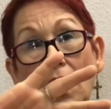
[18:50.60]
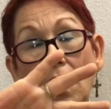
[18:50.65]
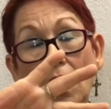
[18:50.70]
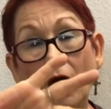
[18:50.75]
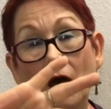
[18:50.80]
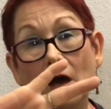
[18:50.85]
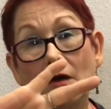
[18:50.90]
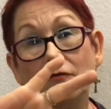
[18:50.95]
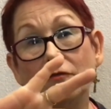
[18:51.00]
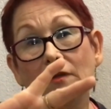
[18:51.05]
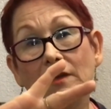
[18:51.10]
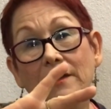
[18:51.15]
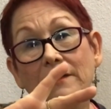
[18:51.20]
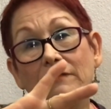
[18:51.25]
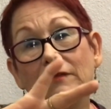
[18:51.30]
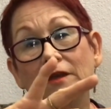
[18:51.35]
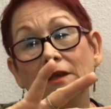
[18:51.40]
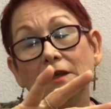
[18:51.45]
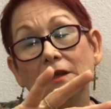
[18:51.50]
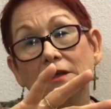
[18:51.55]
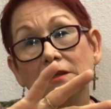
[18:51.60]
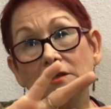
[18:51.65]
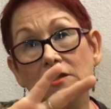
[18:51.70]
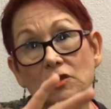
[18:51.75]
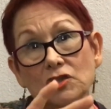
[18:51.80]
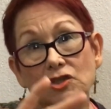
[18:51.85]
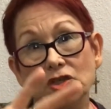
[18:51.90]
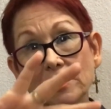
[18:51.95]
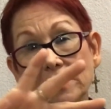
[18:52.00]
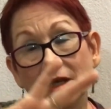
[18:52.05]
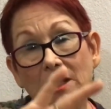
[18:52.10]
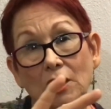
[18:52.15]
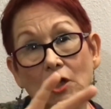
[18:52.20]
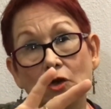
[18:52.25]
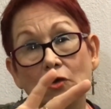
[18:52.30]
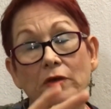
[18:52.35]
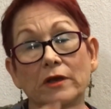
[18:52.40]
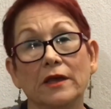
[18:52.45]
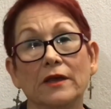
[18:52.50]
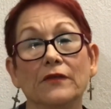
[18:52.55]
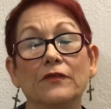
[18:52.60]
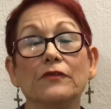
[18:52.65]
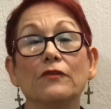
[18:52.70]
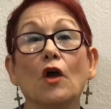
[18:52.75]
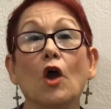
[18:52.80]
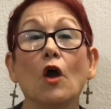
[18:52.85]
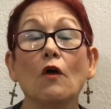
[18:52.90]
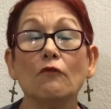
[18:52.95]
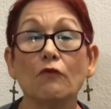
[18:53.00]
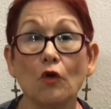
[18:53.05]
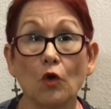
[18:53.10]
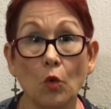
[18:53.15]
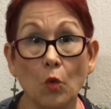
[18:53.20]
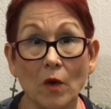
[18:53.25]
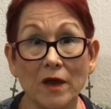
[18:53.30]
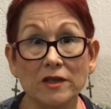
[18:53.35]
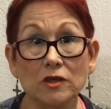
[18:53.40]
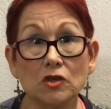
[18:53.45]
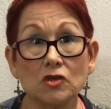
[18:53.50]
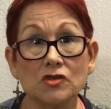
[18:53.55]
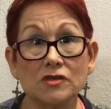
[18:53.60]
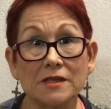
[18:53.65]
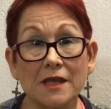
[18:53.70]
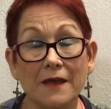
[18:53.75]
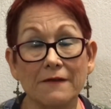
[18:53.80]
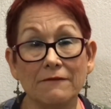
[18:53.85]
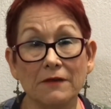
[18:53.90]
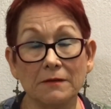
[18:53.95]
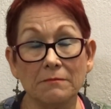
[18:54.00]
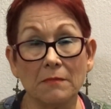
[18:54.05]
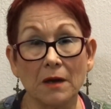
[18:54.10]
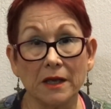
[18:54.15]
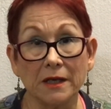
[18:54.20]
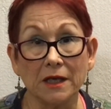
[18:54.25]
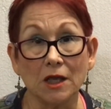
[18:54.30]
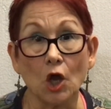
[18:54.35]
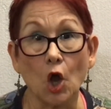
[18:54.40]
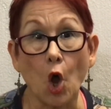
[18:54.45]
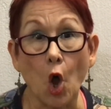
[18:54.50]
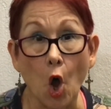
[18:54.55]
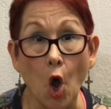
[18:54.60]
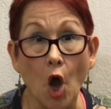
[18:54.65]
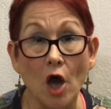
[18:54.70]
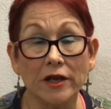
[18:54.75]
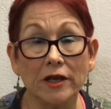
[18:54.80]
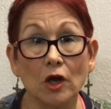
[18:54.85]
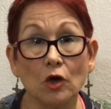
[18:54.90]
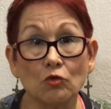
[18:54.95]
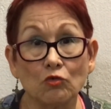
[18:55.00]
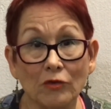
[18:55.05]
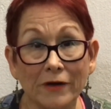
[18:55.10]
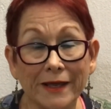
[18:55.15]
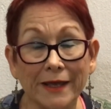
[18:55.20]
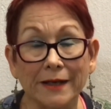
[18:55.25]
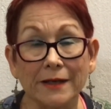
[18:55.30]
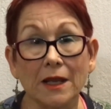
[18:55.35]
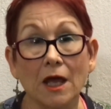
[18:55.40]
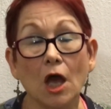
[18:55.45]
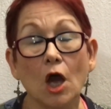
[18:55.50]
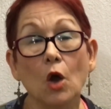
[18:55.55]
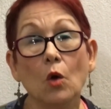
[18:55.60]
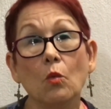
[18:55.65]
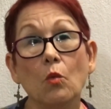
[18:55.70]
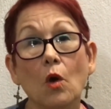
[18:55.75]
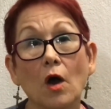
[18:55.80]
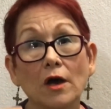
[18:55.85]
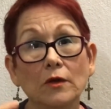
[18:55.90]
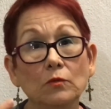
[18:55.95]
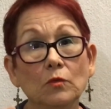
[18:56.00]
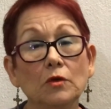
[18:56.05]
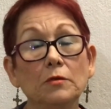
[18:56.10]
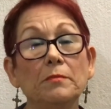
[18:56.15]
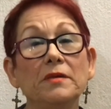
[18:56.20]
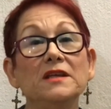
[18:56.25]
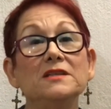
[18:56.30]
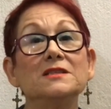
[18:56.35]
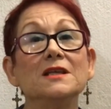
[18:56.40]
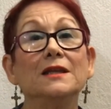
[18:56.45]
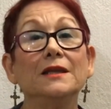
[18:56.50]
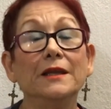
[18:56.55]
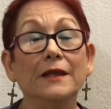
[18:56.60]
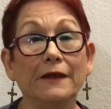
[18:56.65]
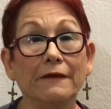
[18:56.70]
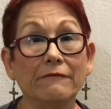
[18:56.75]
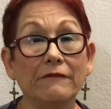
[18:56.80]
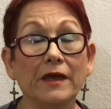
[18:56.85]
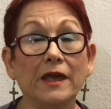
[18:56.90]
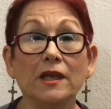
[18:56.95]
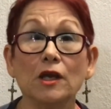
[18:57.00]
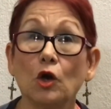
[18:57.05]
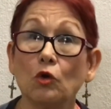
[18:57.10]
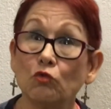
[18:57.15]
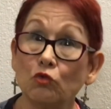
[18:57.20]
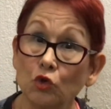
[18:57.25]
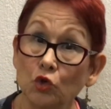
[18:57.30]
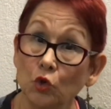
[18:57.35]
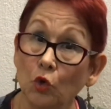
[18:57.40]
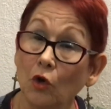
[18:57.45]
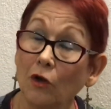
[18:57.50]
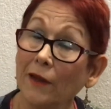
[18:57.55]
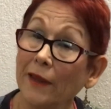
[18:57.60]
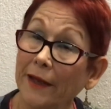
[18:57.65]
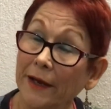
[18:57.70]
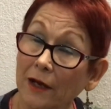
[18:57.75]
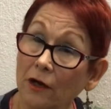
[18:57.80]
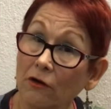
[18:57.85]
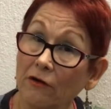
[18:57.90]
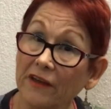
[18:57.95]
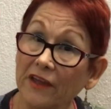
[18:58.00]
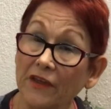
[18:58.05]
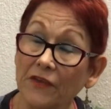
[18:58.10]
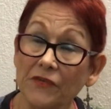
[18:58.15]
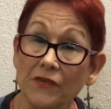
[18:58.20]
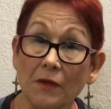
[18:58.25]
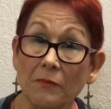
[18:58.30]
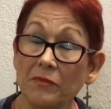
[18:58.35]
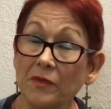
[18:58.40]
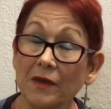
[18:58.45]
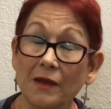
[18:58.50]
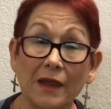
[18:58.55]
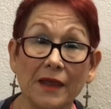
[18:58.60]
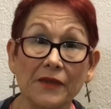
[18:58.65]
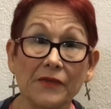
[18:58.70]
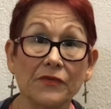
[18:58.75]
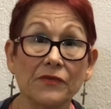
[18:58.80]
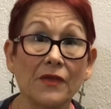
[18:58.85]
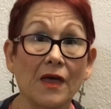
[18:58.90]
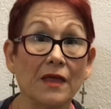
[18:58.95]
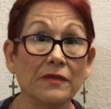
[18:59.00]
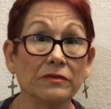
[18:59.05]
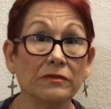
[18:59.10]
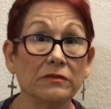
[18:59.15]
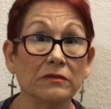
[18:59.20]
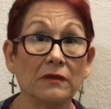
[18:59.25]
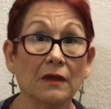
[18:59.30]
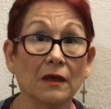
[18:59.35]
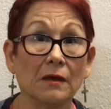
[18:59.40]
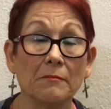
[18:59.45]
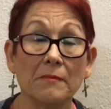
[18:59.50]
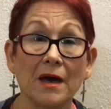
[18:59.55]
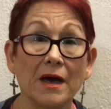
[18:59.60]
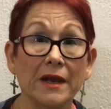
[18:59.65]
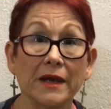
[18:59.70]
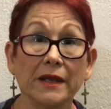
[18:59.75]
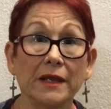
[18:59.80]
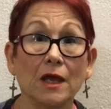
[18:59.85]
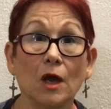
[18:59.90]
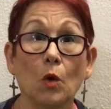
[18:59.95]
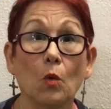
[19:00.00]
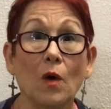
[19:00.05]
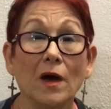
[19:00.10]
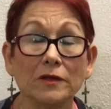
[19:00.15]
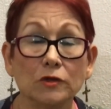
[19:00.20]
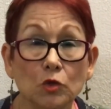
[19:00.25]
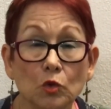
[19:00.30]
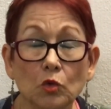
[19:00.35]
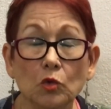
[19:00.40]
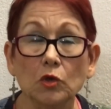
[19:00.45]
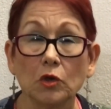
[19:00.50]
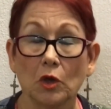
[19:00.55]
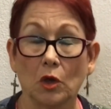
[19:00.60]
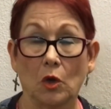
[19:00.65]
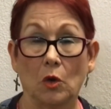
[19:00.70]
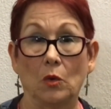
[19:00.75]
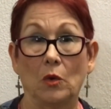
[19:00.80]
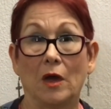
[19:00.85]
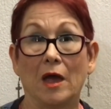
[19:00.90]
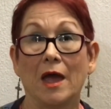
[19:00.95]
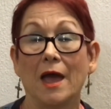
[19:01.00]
of living condition areas for when you're saving money on rent. One would be to live in a rural area, something like Santa Maria Huatulco,